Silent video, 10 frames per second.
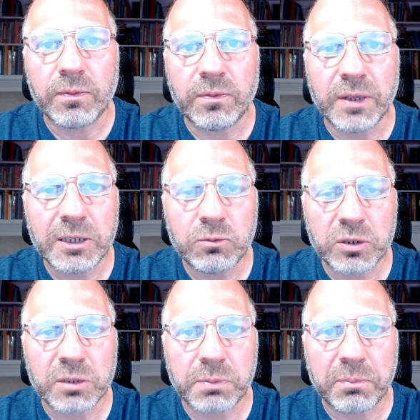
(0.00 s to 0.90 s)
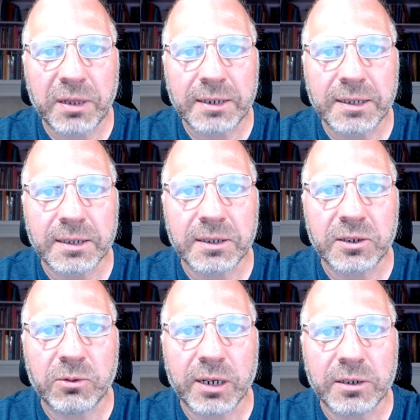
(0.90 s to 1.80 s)
This was a perplexing
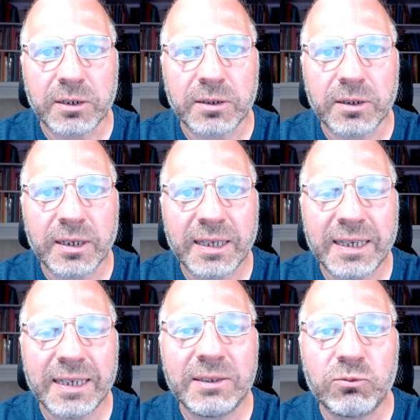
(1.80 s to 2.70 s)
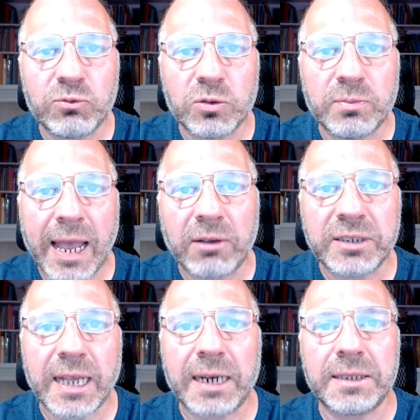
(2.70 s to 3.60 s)
situation. His room now
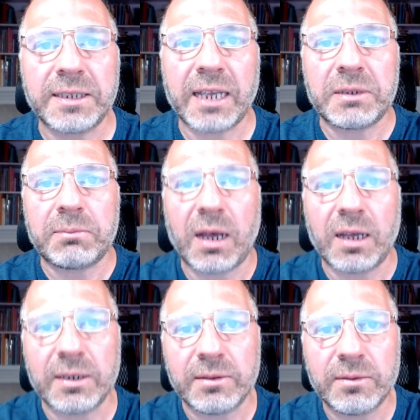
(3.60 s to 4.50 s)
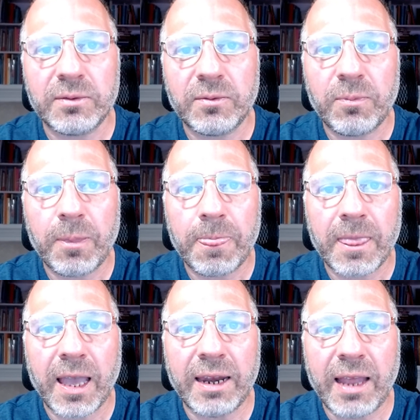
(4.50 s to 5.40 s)
sounded the same as mine.
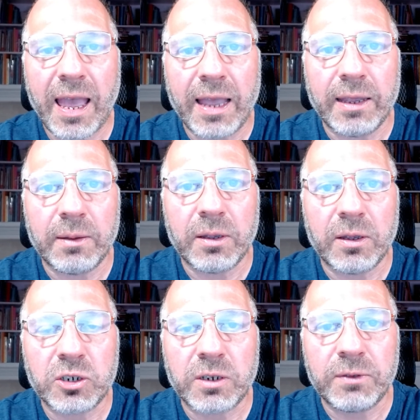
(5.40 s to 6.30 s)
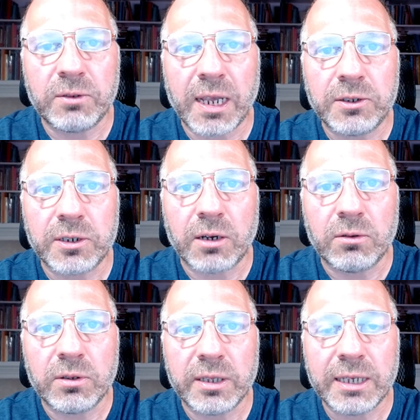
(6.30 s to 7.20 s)
And just a few days
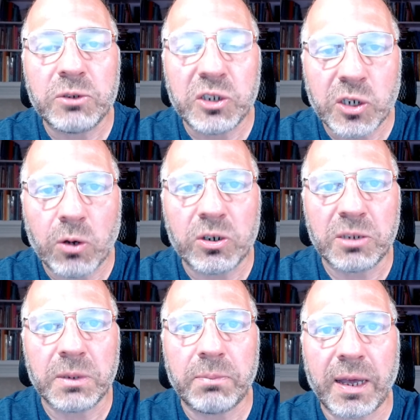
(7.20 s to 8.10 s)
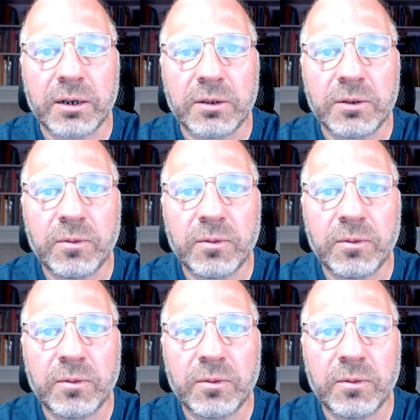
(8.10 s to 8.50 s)
ago, it was noticeably better.